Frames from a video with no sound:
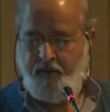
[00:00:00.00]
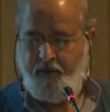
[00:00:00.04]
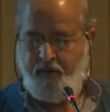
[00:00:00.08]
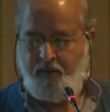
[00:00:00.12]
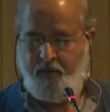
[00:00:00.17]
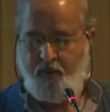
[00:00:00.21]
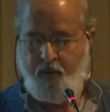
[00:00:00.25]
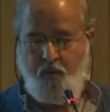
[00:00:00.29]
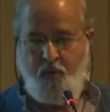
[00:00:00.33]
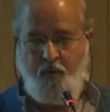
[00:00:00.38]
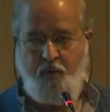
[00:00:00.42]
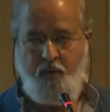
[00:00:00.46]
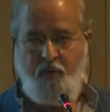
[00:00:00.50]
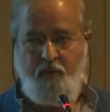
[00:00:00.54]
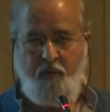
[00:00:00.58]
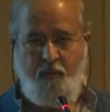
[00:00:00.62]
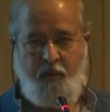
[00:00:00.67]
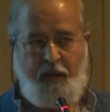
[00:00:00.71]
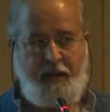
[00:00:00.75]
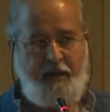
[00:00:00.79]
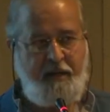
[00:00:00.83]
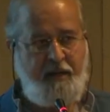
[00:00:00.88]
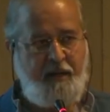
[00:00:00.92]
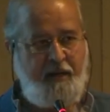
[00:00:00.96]
2
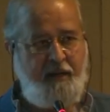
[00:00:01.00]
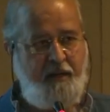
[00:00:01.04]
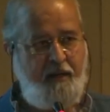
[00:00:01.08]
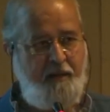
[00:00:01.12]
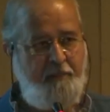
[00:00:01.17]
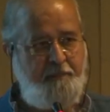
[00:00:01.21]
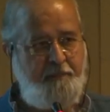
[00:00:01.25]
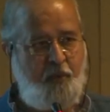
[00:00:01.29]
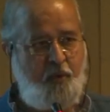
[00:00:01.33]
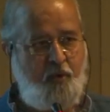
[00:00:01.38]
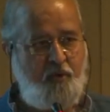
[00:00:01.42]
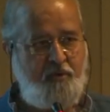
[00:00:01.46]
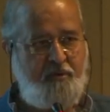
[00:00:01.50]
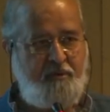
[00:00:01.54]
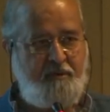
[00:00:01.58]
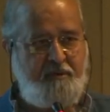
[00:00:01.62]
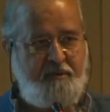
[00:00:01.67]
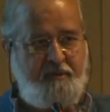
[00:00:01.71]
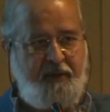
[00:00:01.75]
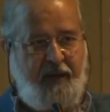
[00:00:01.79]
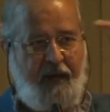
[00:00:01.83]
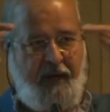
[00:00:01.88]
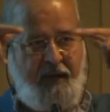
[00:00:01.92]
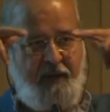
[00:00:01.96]
vertical
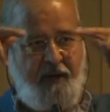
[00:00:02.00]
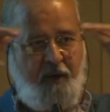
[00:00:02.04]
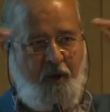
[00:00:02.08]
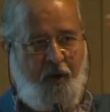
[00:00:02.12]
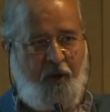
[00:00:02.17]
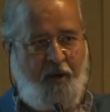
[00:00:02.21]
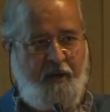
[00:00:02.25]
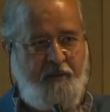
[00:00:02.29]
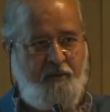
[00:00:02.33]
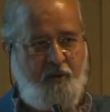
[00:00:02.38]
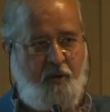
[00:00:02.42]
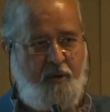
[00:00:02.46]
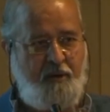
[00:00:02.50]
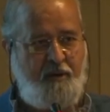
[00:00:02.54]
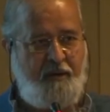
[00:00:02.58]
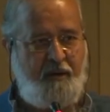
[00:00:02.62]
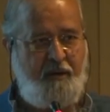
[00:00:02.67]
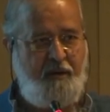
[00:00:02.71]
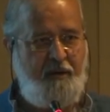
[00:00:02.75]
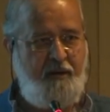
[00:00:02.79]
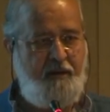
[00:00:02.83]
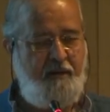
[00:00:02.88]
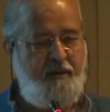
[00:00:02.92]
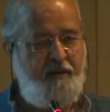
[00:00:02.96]
posts and a
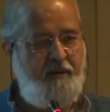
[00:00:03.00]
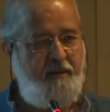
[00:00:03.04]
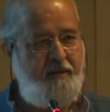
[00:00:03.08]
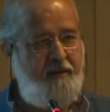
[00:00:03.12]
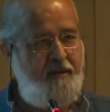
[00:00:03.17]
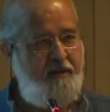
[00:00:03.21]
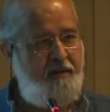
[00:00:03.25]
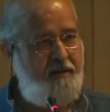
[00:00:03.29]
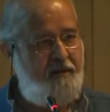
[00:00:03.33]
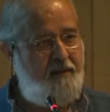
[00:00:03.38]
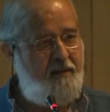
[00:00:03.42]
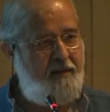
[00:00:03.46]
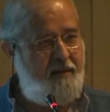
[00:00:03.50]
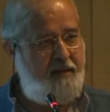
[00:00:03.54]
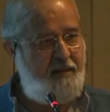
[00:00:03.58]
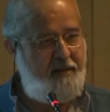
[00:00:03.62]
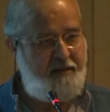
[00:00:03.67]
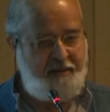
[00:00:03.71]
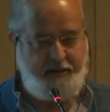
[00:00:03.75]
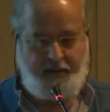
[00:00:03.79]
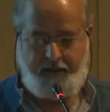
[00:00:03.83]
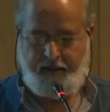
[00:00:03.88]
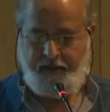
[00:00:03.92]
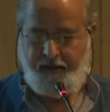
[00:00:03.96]
horizontal
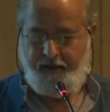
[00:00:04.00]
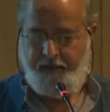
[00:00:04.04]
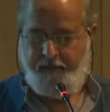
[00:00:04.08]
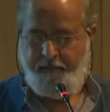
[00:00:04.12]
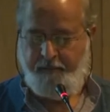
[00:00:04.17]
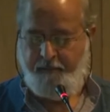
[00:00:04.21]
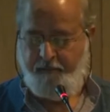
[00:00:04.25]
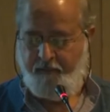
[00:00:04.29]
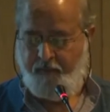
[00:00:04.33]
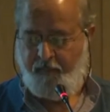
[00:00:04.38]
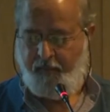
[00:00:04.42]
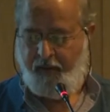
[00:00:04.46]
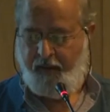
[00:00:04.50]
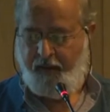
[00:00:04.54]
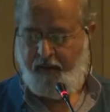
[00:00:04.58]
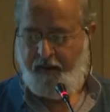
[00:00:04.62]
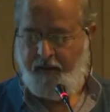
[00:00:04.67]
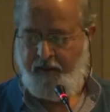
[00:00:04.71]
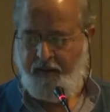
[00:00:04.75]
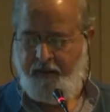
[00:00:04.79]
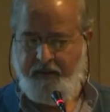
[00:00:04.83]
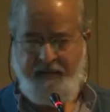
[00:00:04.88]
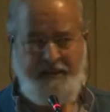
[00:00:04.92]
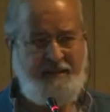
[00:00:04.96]
lintel.
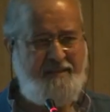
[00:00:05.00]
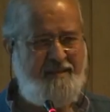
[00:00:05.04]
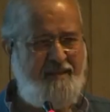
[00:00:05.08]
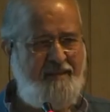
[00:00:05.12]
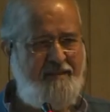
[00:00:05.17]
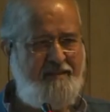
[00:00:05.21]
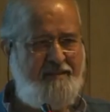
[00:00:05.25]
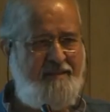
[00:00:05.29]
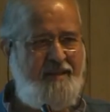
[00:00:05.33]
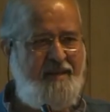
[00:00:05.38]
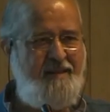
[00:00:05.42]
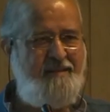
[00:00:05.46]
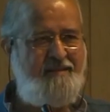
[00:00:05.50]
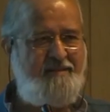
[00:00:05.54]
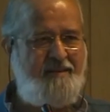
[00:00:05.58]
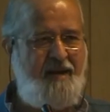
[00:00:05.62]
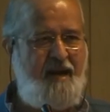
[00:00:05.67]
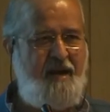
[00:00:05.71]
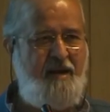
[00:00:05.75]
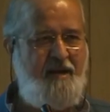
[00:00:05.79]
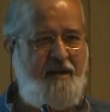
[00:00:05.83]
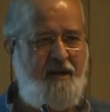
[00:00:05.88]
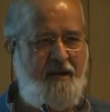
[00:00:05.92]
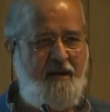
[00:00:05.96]
This is the
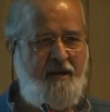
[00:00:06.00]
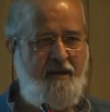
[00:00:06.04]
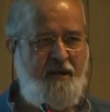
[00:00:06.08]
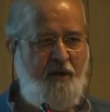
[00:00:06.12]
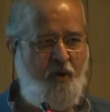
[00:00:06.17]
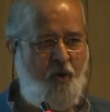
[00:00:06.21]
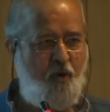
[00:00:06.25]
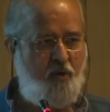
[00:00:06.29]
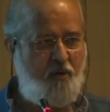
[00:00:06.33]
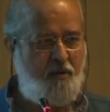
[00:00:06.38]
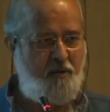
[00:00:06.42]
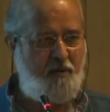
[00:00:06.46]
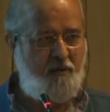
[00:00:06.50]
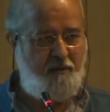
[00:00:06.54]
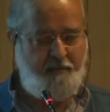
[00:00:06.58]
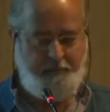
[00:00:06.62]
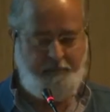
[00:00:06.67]
standard door.